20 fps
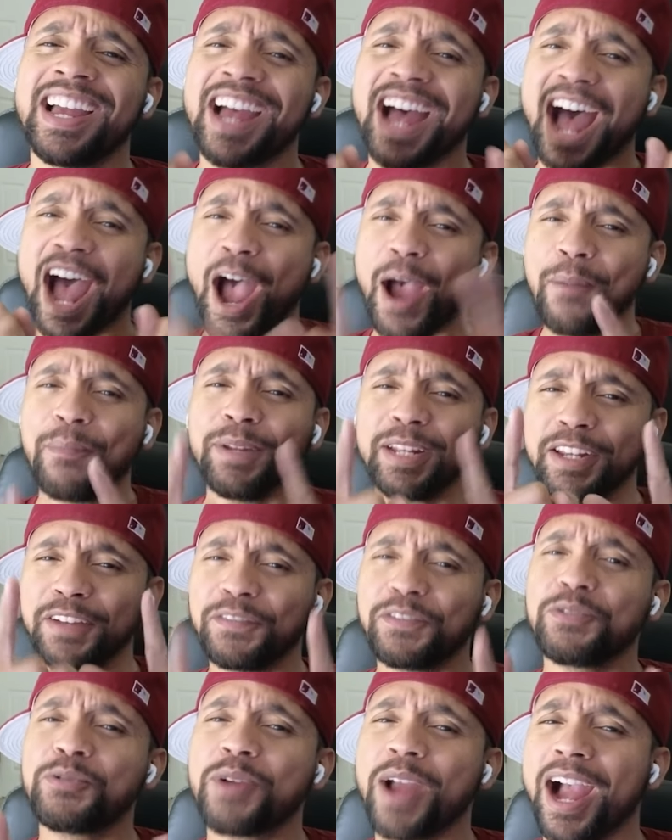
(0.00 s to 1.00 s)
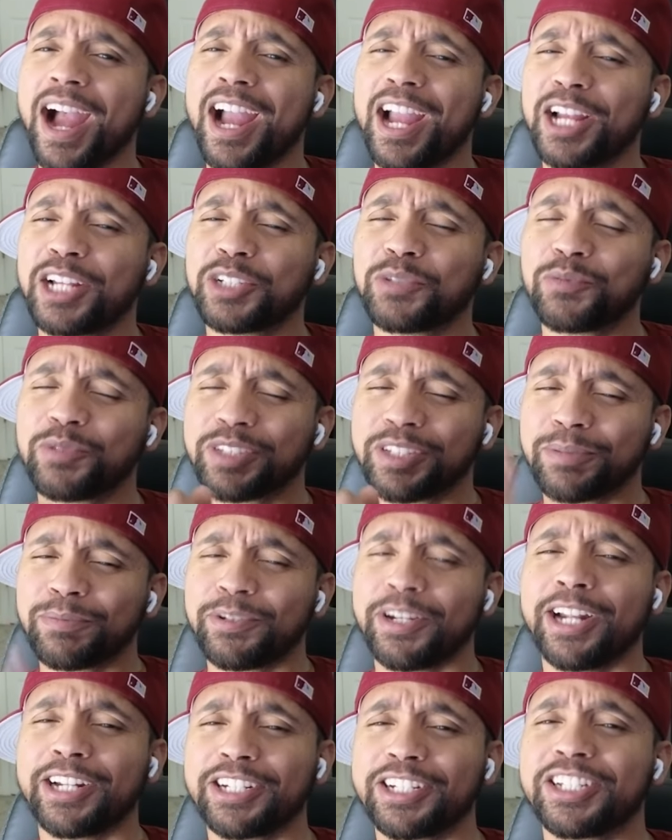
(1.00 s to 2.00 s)
how many of you guys would
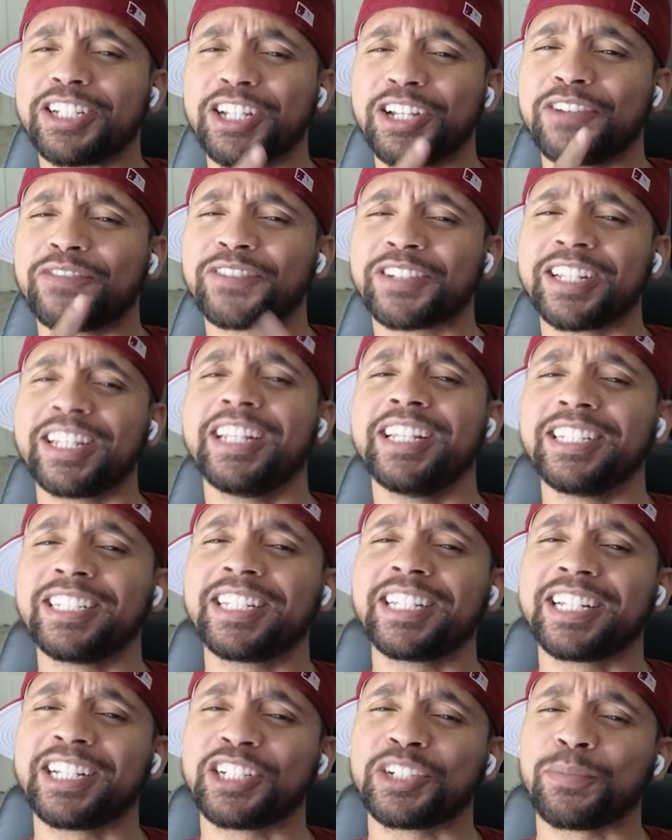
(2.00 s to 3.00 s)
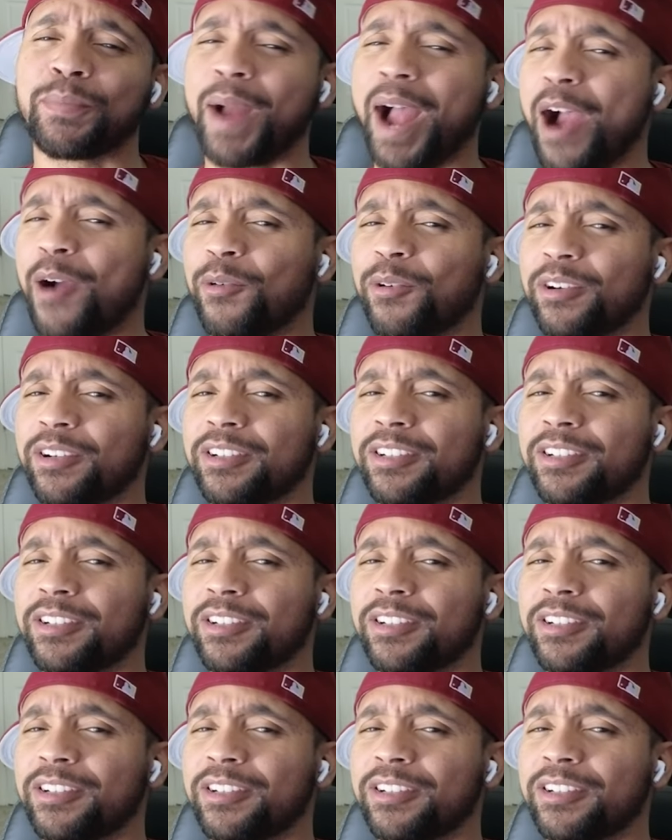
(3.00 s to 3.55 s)
subject yourself to this to get your power?